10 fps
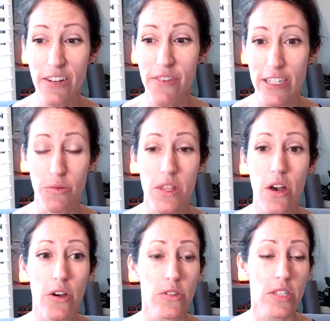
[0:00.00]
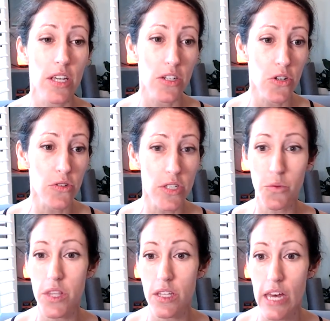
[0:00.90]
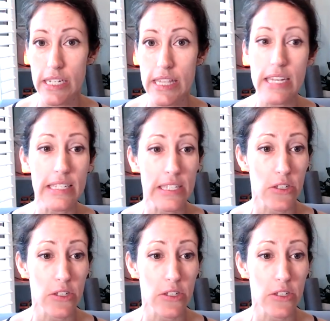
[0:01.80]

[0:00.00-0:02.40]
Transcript: effects with those the good news is with a lot of these